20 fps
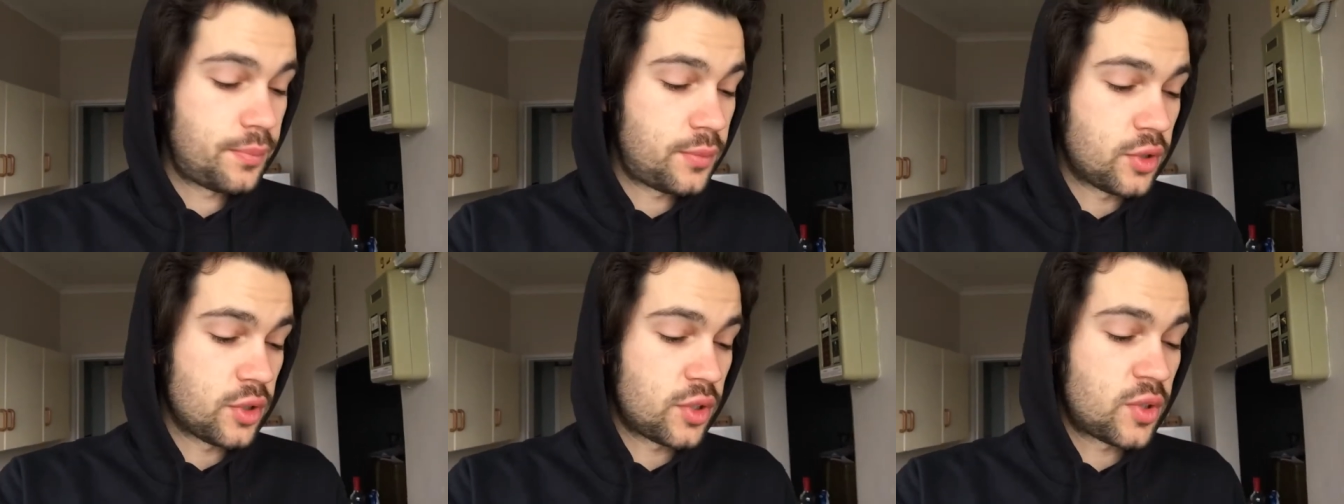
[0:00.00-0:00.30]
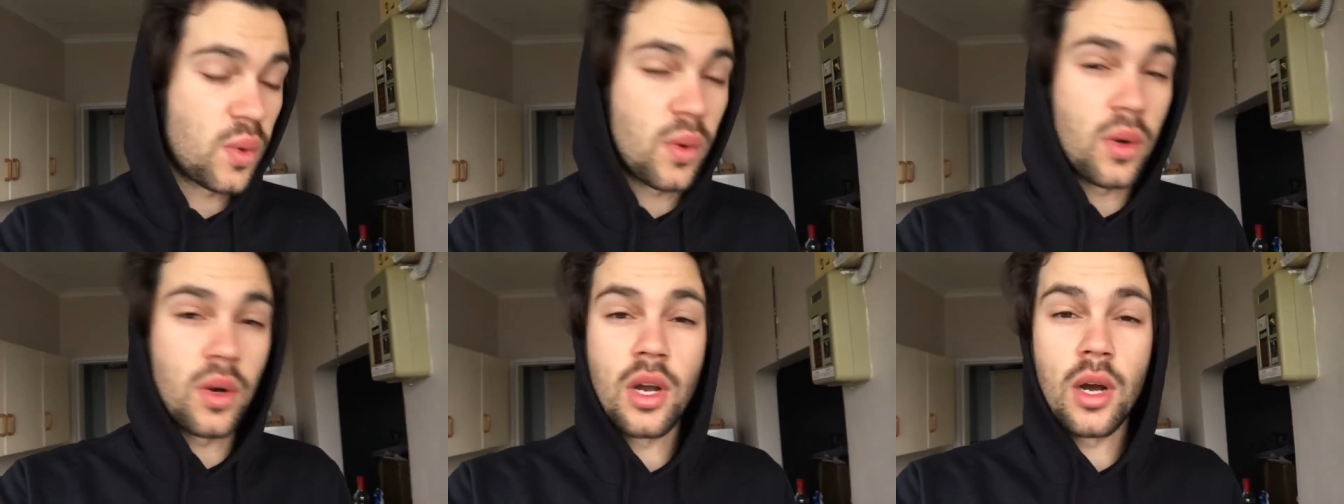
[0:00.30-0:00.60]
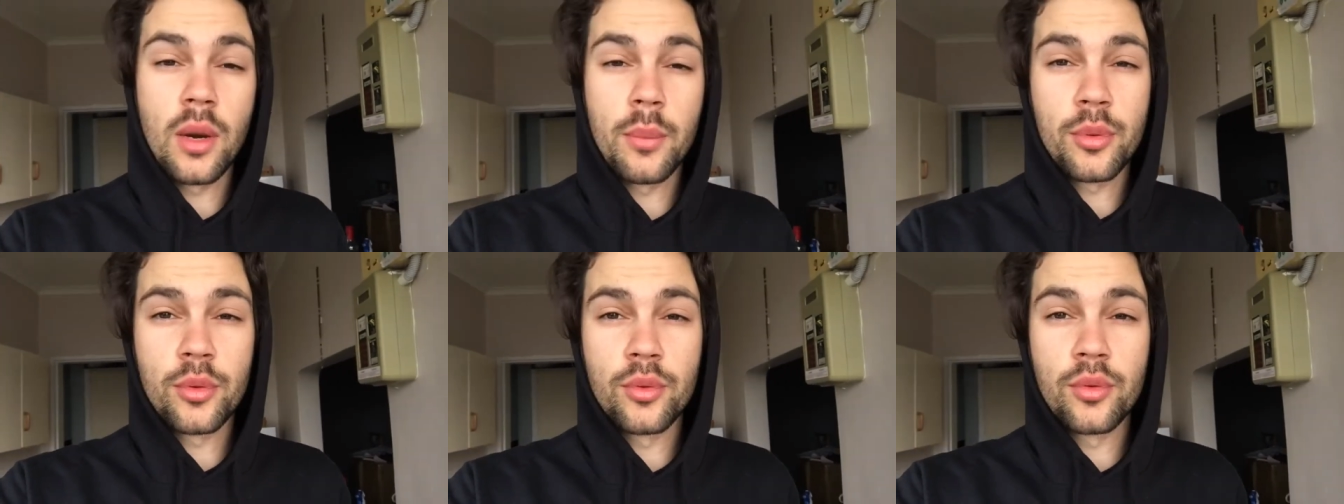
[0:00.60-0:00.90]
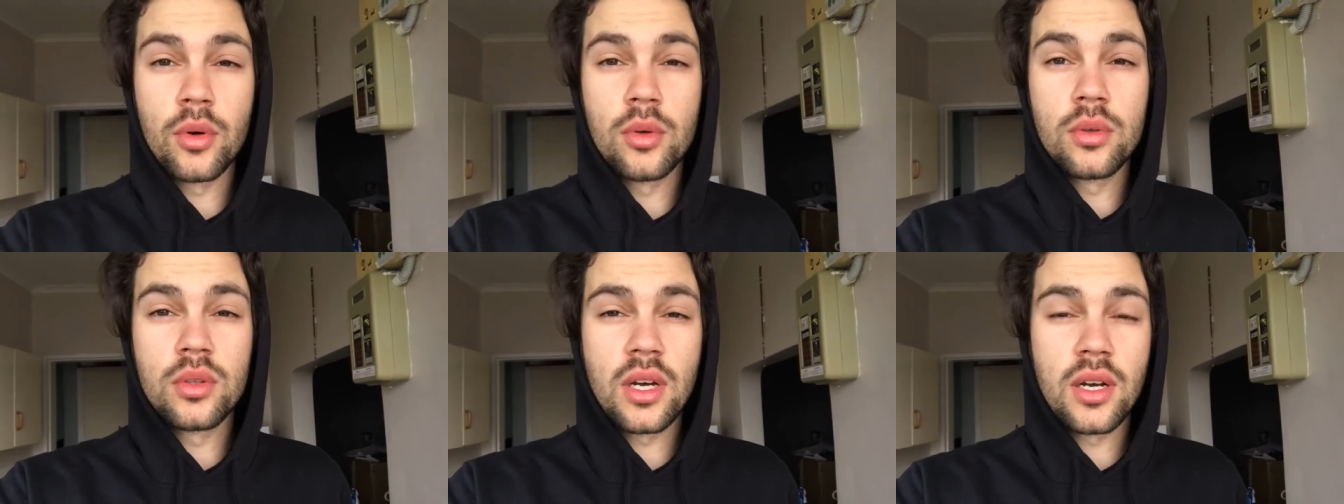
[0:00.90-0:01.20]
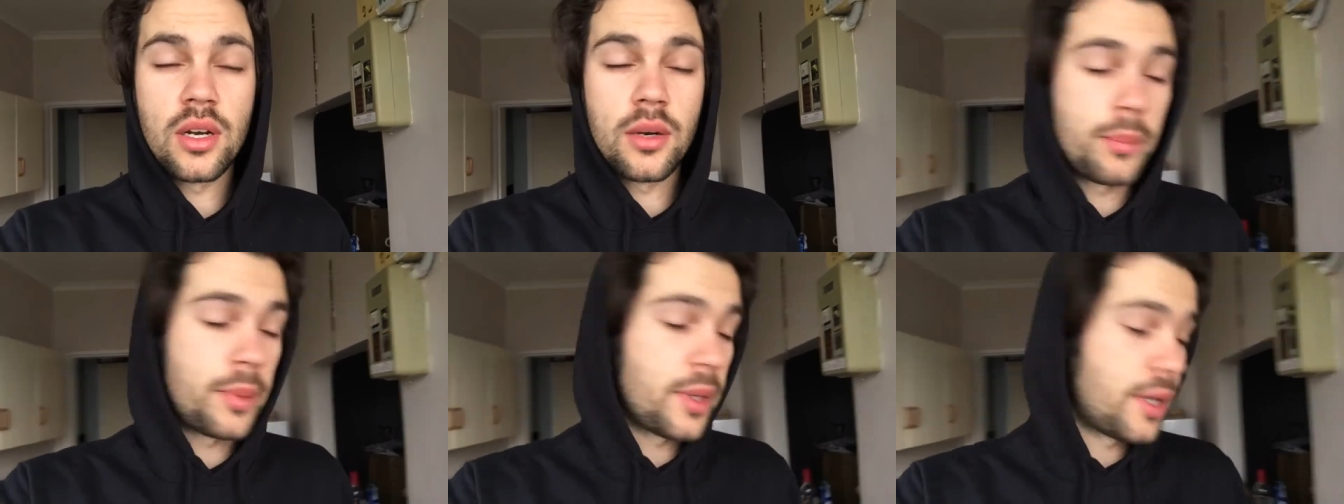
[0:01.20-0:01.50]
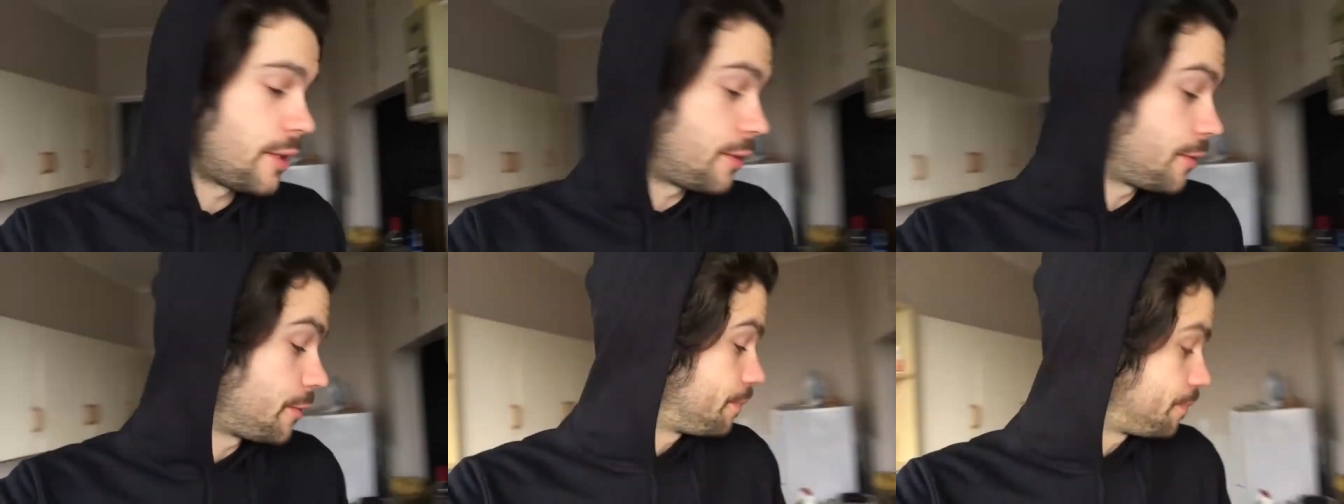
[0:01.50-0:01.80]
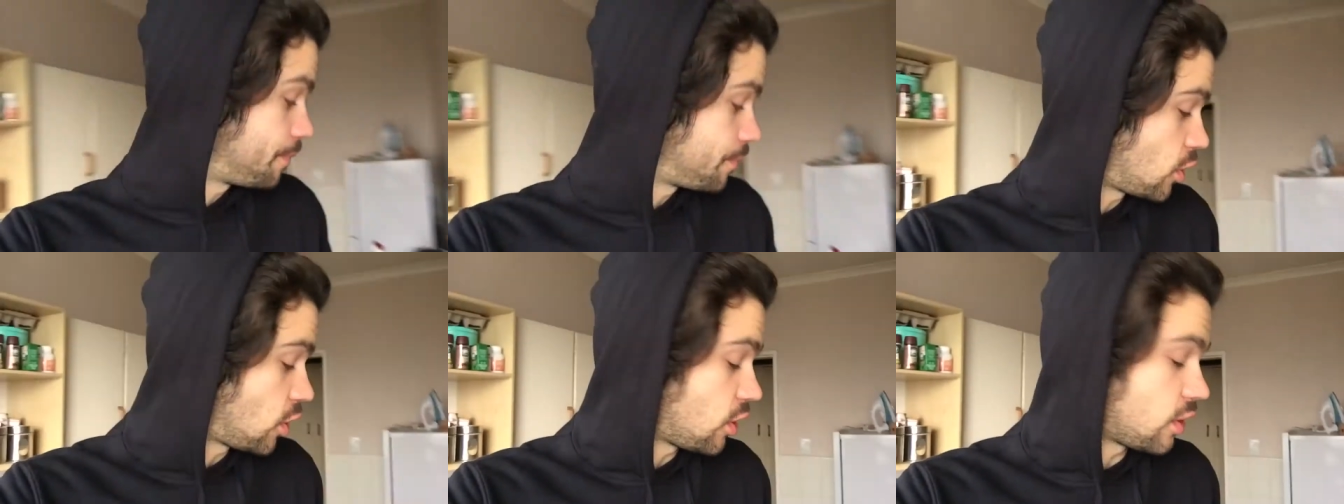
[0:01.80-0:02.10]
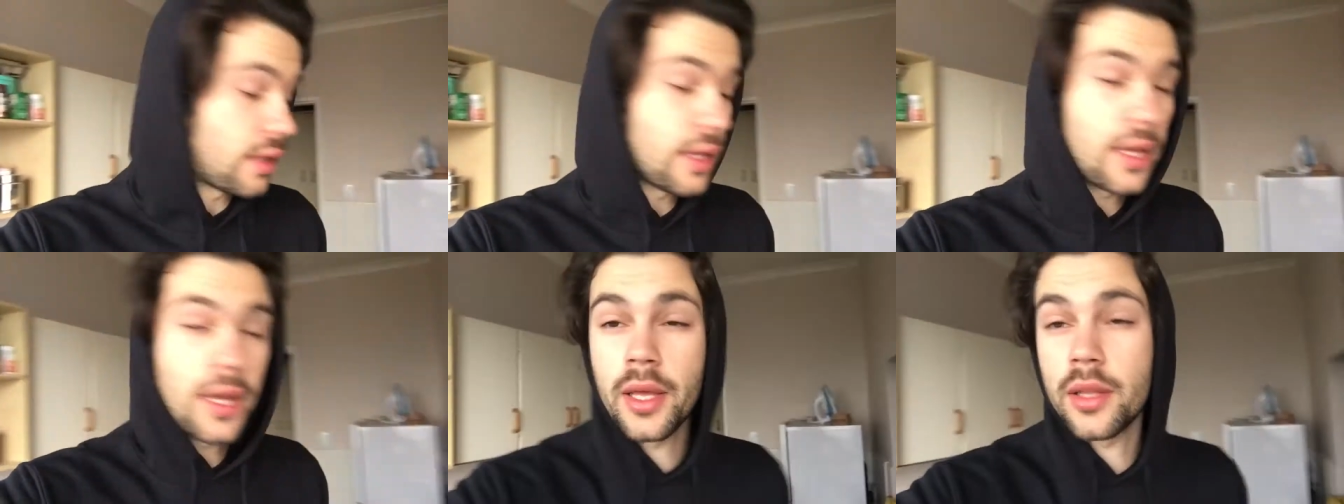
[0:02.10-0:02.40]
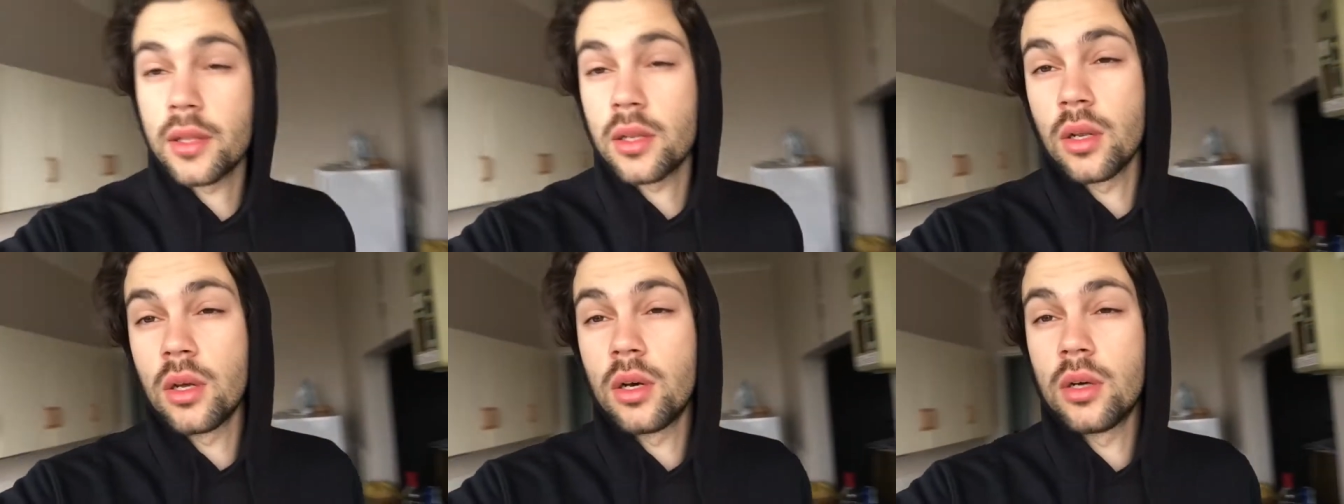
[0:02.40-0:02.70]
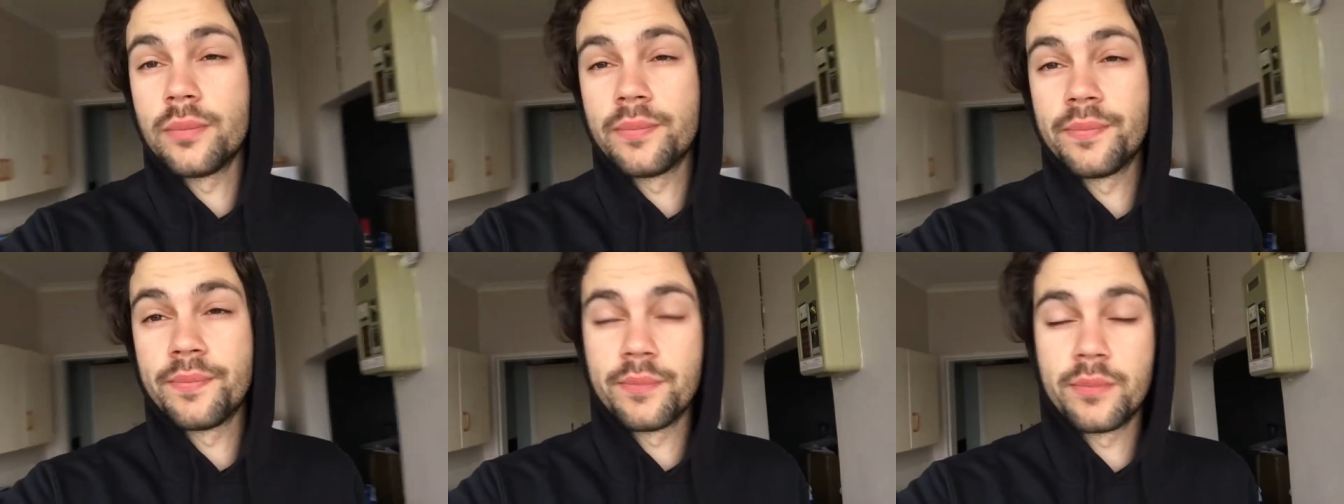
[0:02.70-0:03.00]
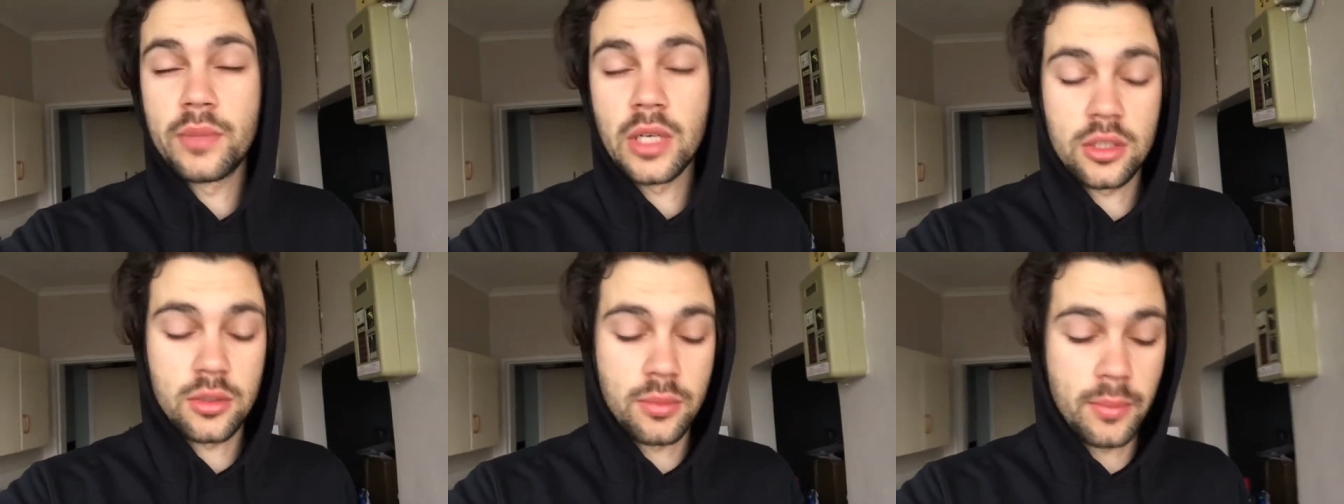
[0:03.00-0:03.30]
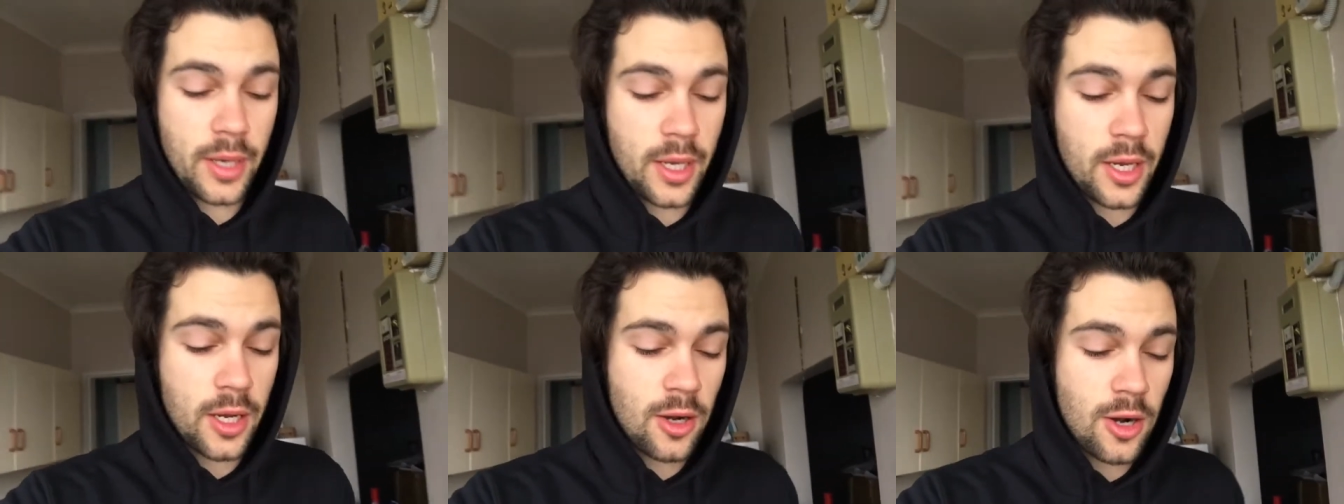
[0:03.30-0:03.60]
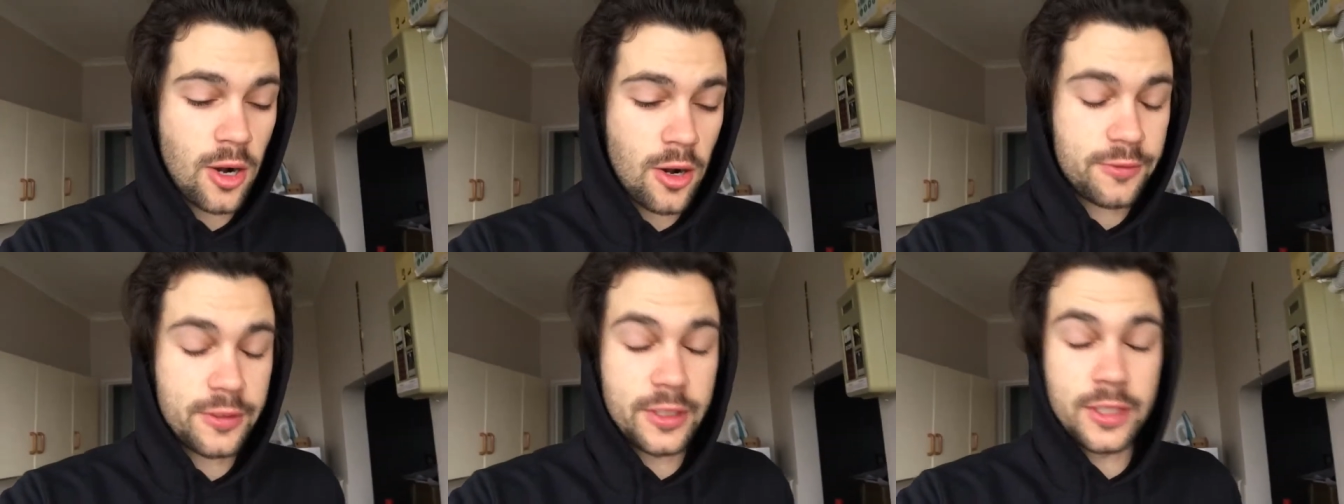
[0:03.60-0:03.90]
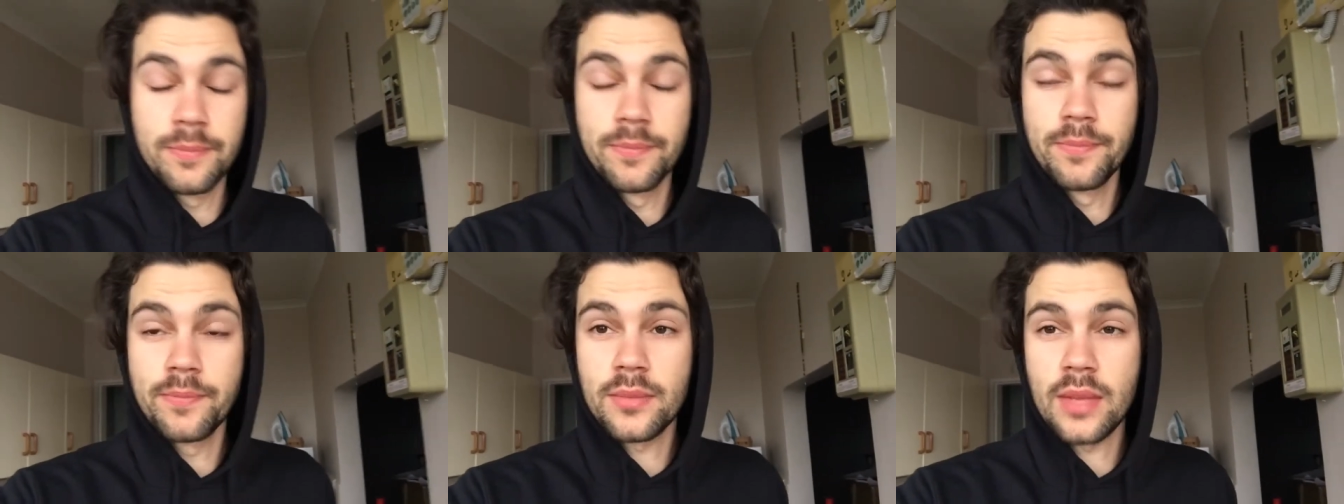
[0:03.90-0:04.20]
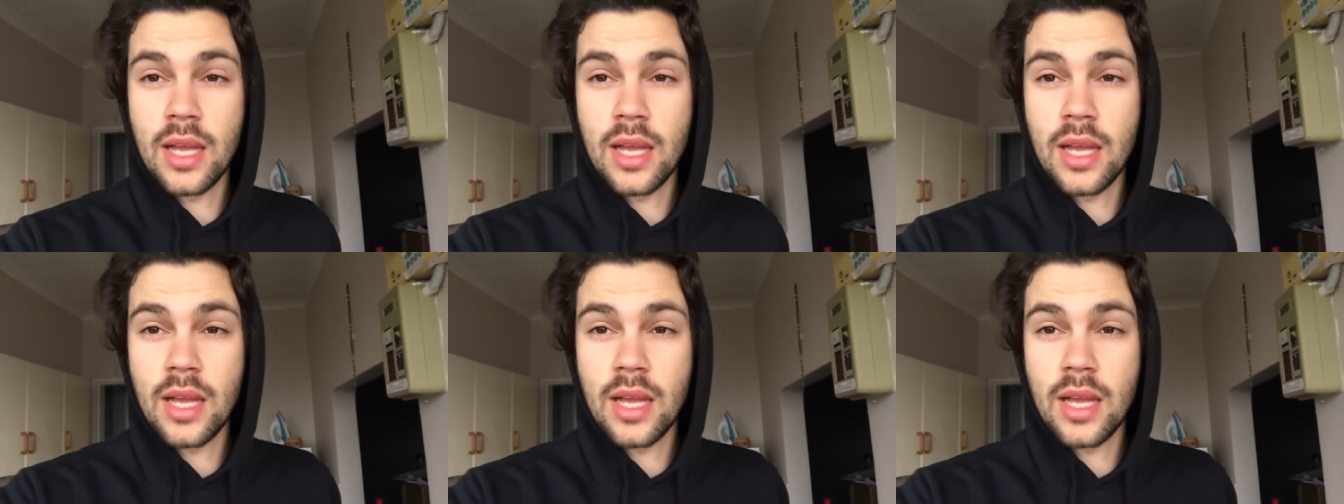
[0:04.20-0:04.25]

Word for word: Just woke up, rolled out of bed, got the kettle on, about to make a coffee.